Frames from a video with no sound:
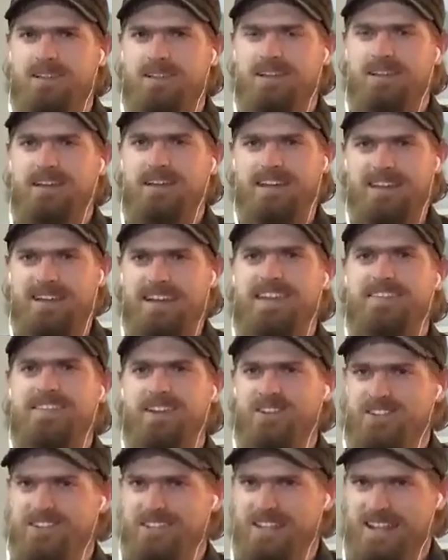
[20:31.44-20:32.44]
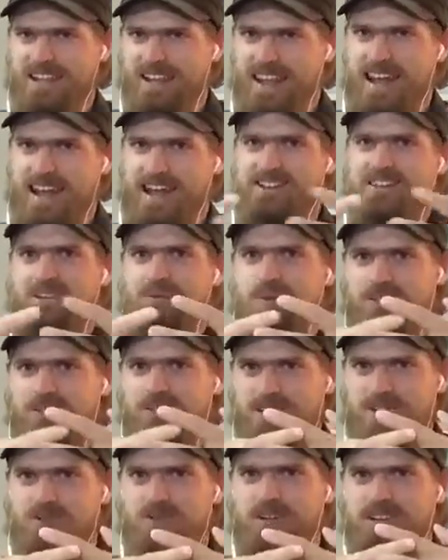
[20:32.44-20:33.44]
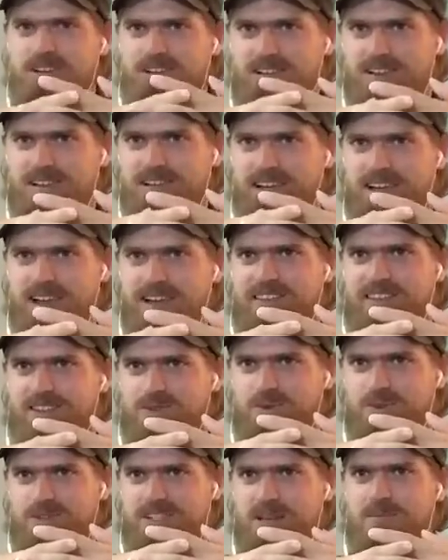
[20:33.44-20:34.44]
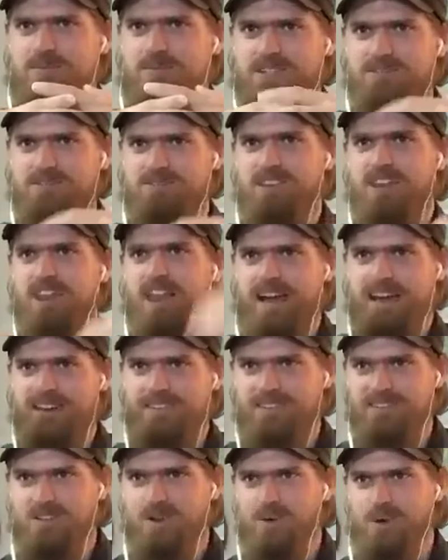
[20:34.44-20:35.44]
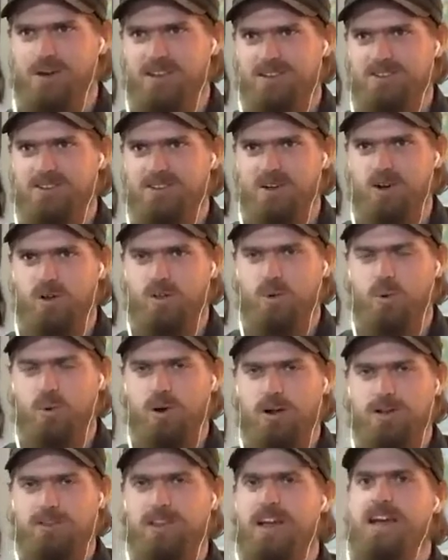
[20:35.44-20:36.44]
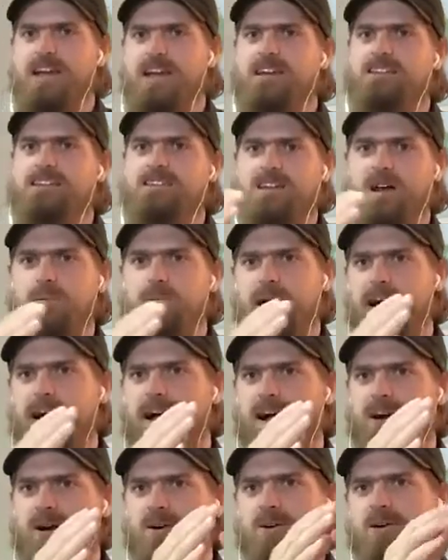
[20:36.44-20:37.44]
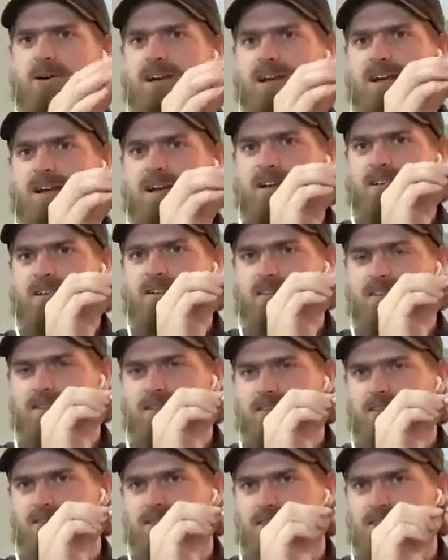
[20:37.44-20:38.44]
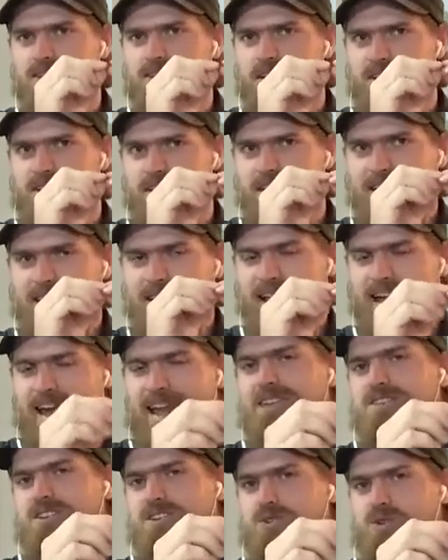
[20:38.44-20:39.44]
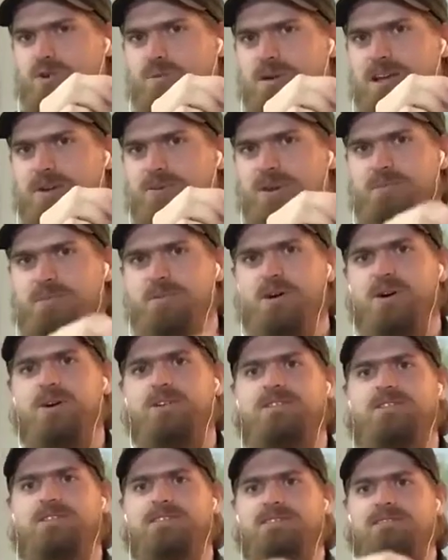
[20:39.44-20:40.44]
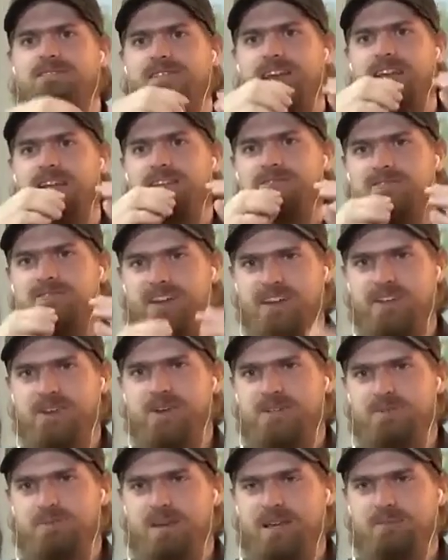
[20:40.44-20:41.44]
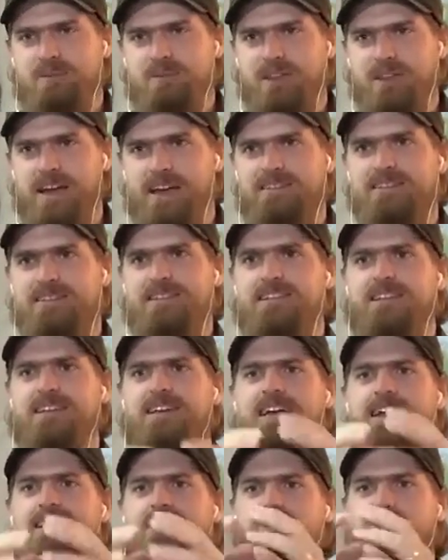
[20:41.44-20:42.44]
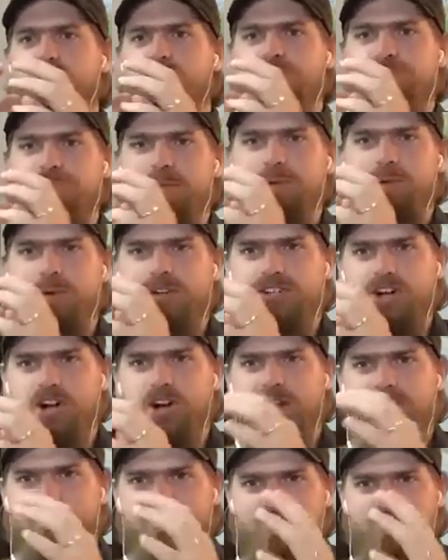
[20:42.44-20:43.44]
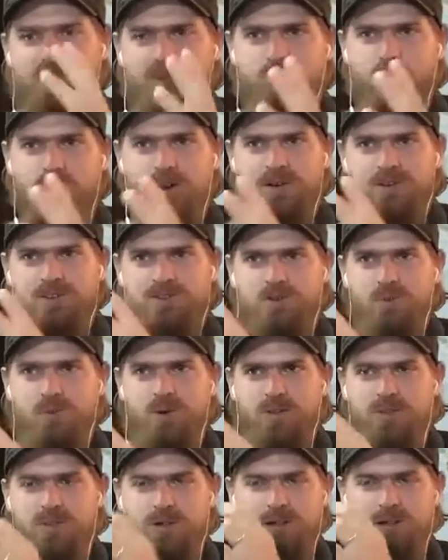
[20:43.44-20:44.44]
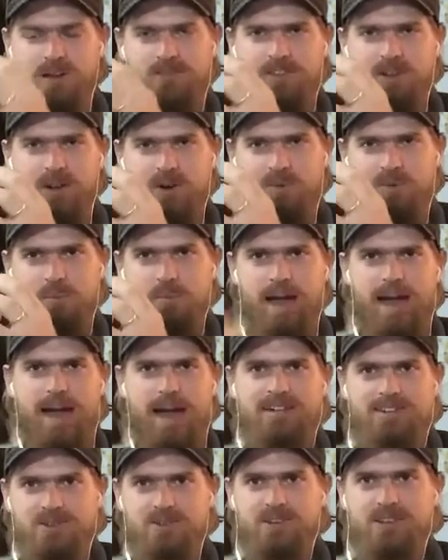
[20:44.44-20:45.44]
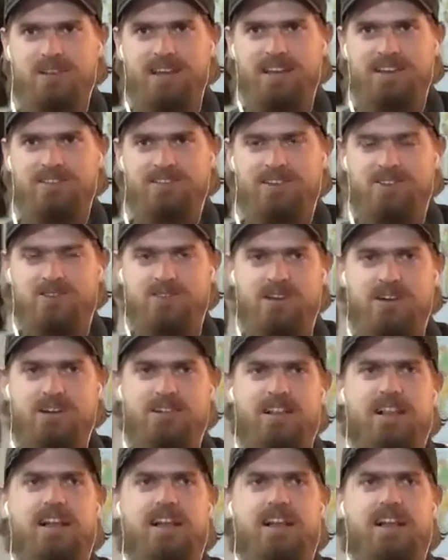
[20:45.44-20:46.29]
again, there's this connection with Israel and this redemptive light that's going into all the world. Somehow, the land of Israel being rebuilt and vineyards being planted and Jewish people returning from the four corners of the earth back to the land of Israel